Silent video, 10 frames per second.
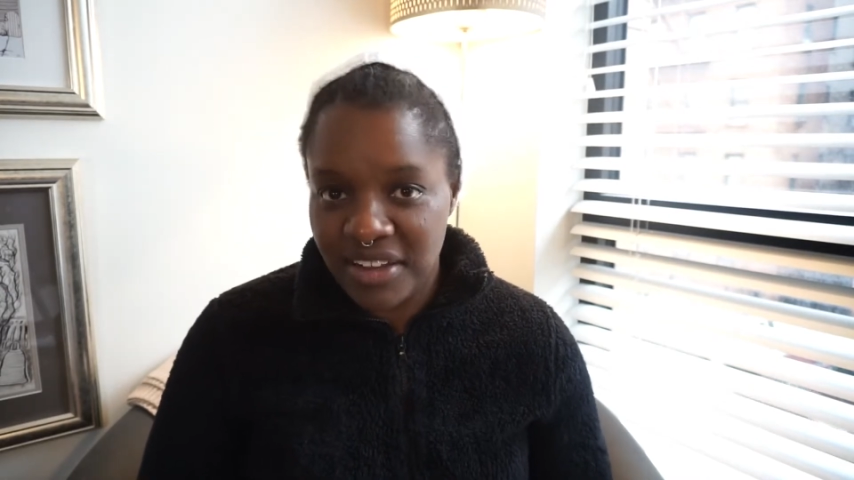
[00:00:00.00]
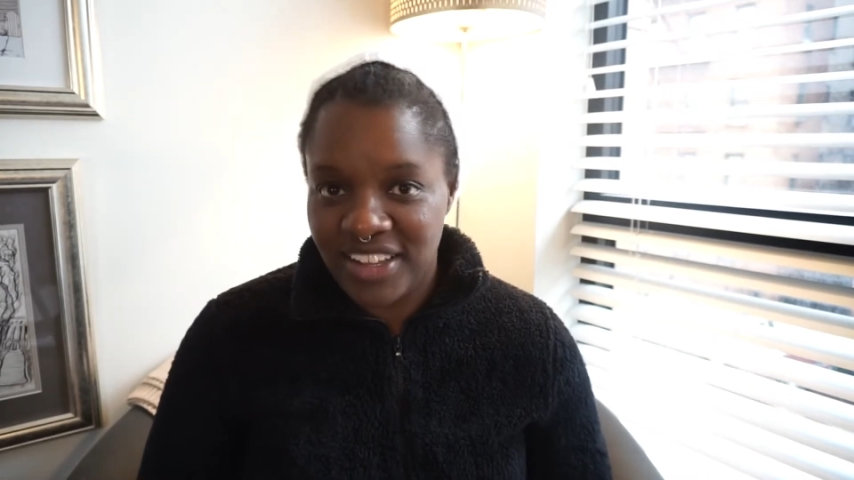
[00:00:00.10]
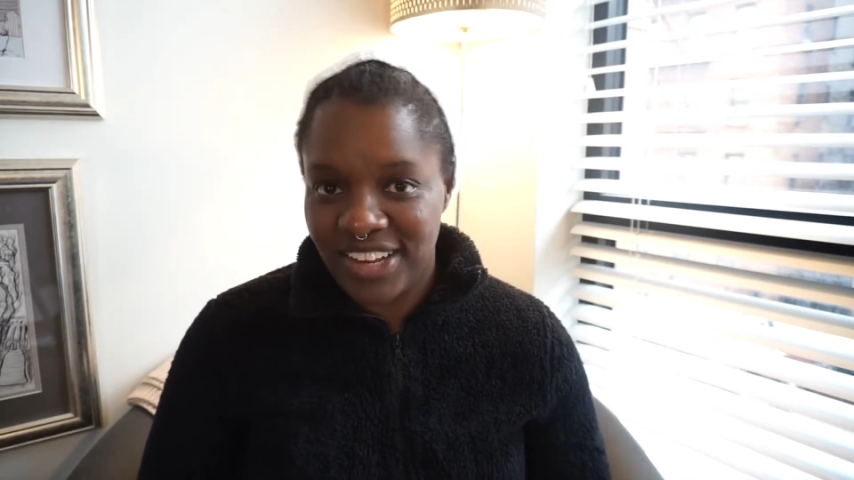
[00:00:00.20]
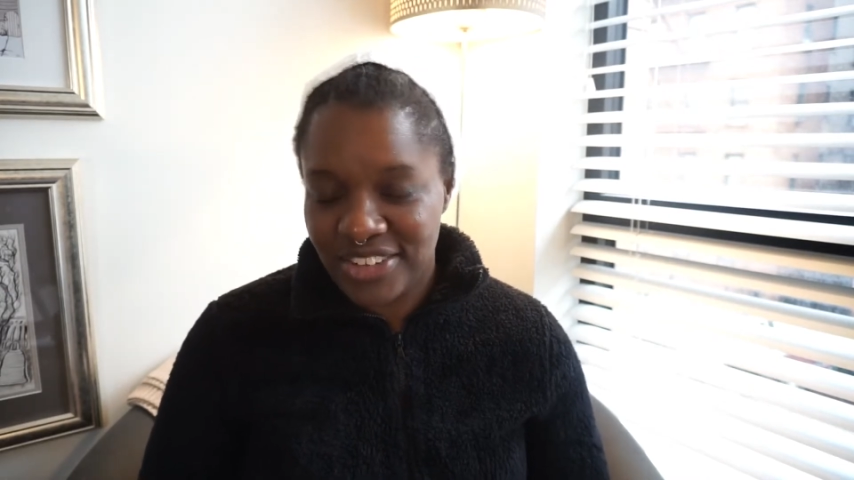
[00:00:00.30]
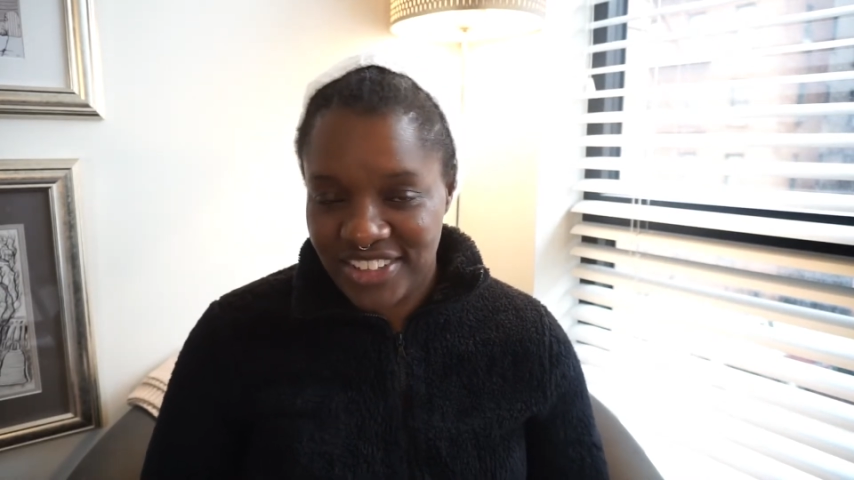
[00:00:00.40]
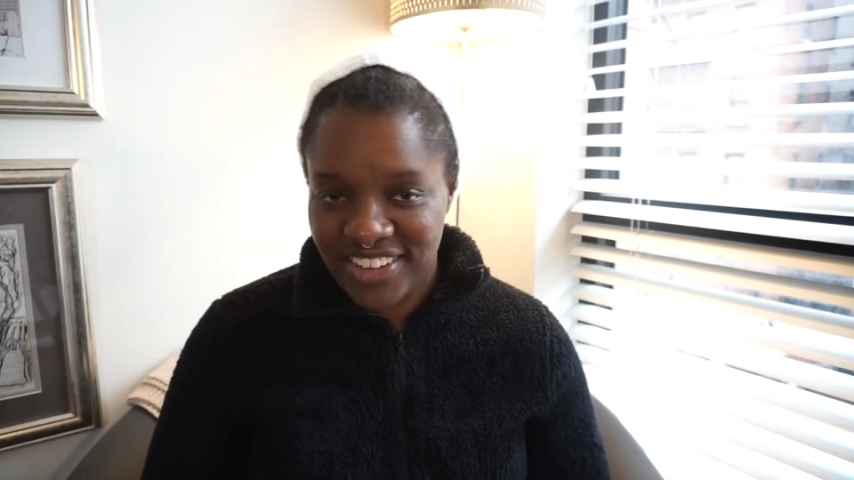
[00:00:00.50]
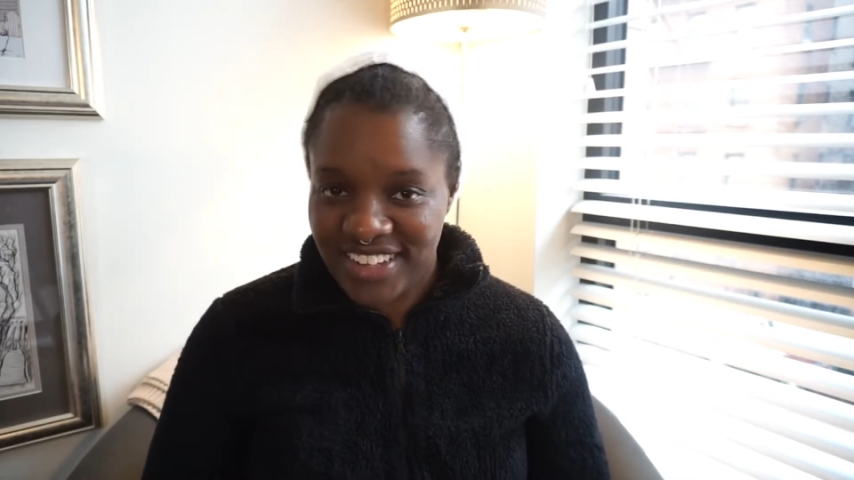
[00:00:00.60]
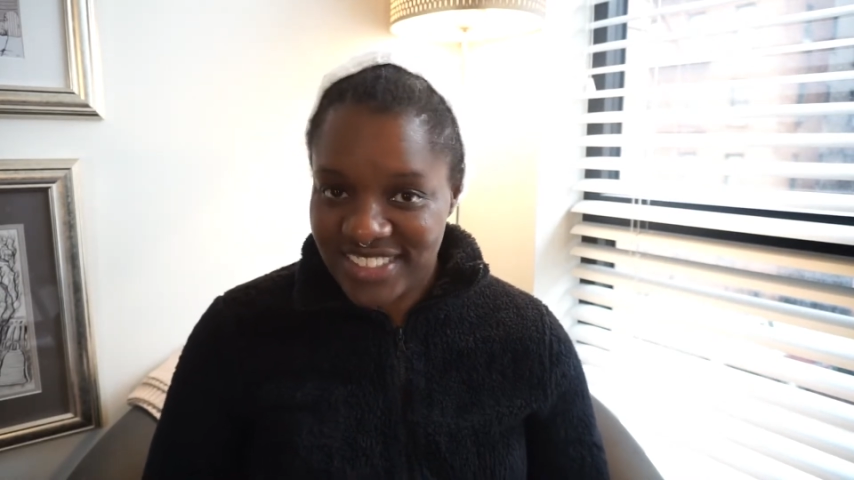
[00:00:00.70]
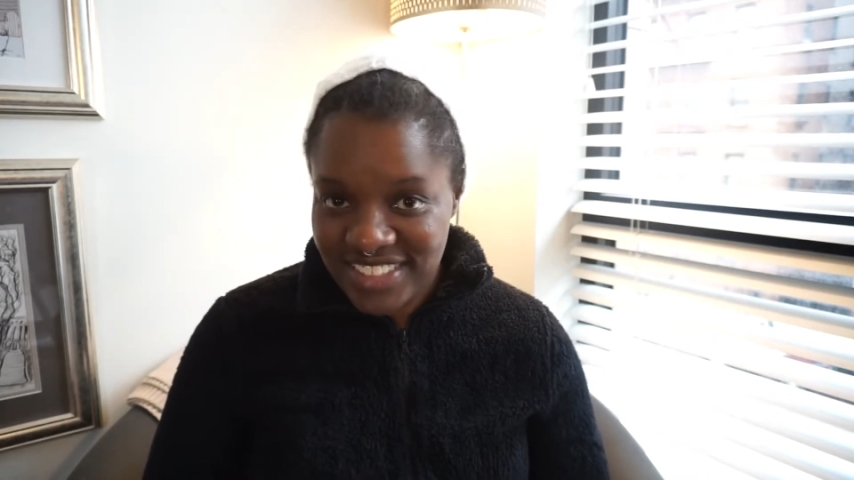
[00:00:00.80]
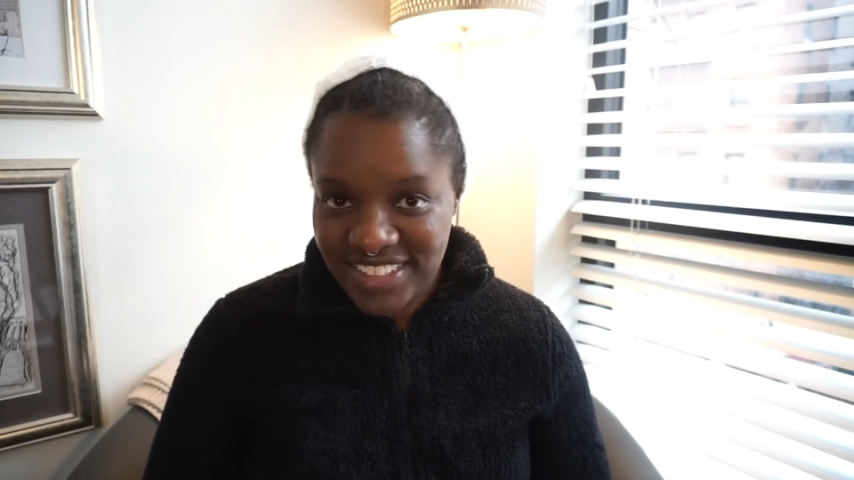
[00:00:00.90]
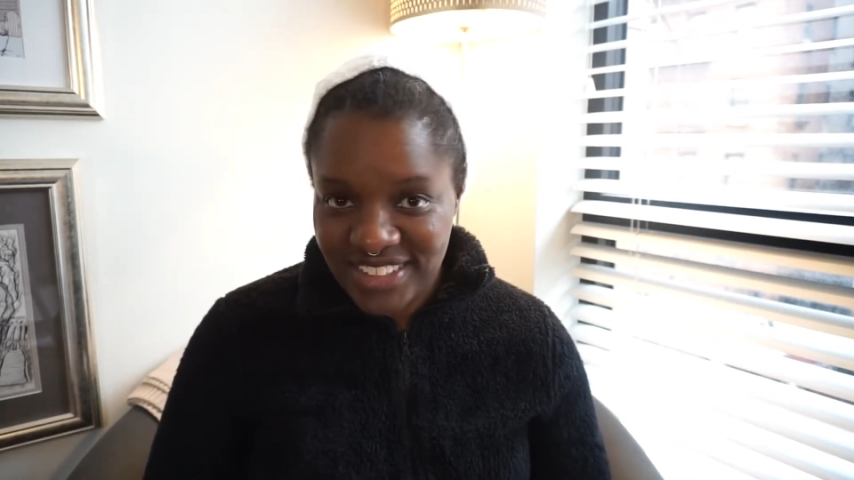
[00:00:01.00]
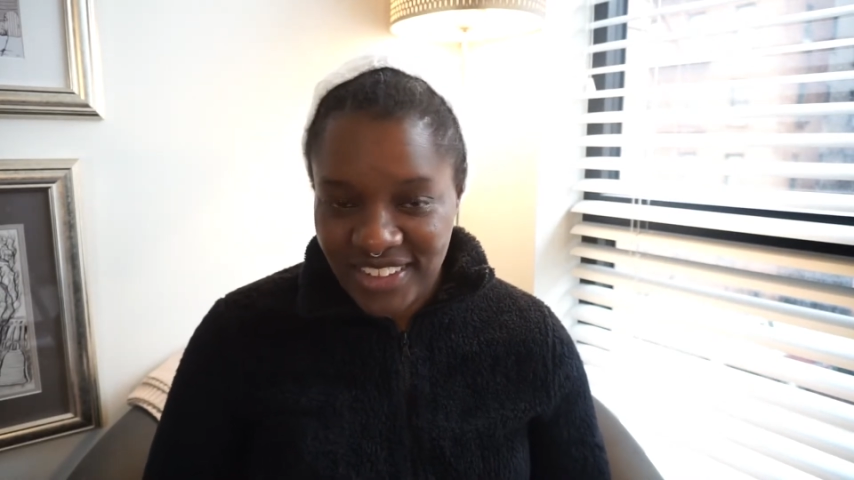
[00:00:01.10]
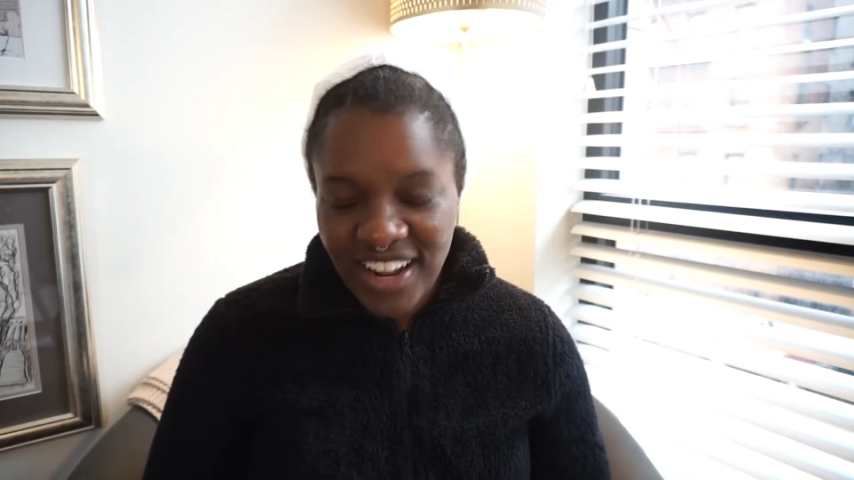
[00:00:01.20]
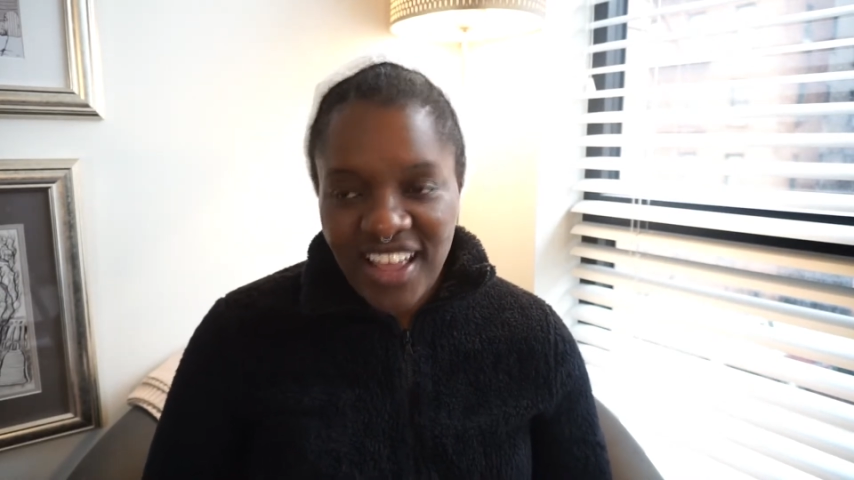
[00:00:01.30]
like, what are you gonna do?